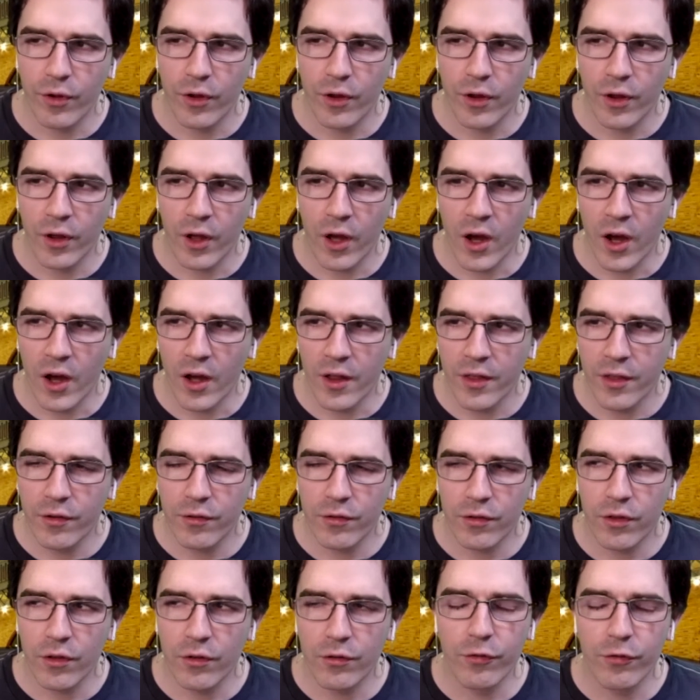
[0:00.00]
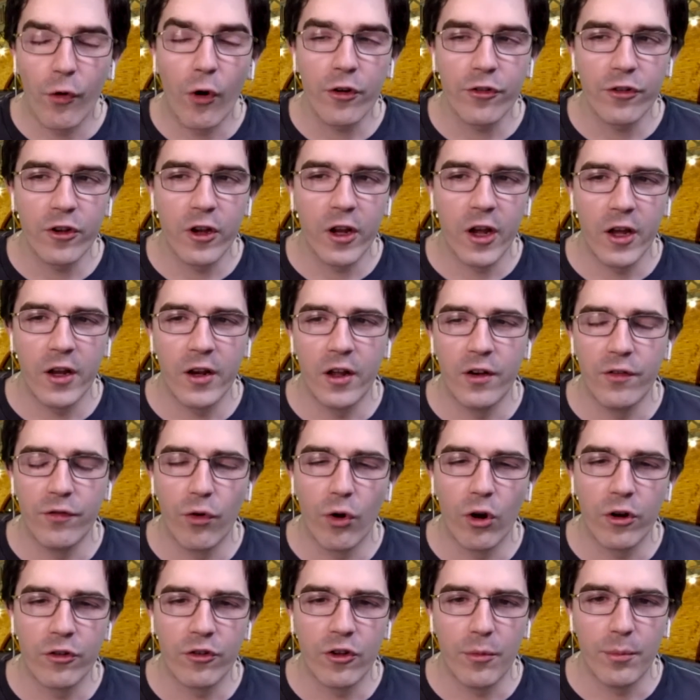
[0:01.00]
uh, there's there's fortunate and
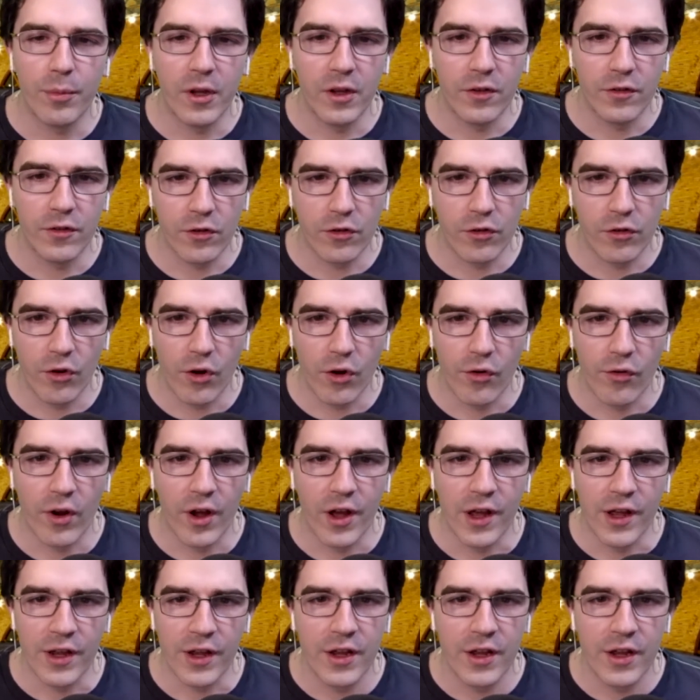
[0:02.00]
unfortunate pieces to it, right?